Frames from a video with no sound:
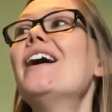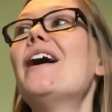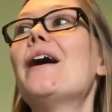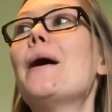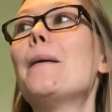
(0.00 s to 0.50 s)

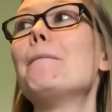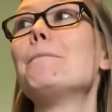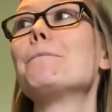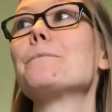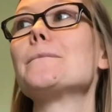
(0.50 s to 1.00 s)

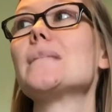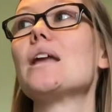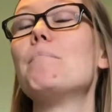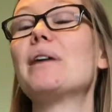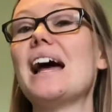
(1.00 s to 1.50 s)

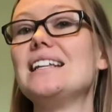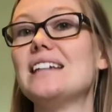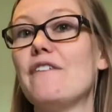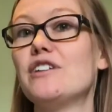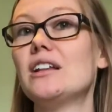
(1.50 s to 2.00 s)
But I
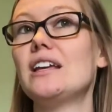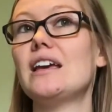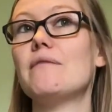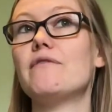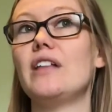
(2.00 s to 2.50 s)
definitely
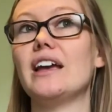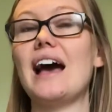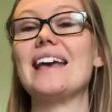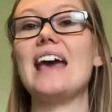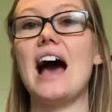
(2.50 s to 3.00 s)
am like,
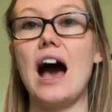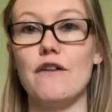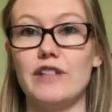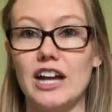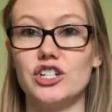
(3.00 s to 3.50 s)
I get
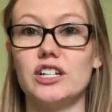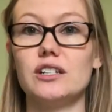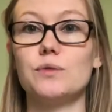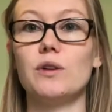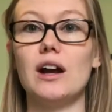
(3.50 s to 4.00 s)
hot
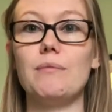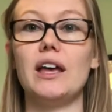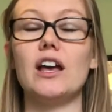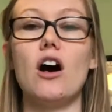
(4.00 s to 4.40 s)
flashes where I'm like,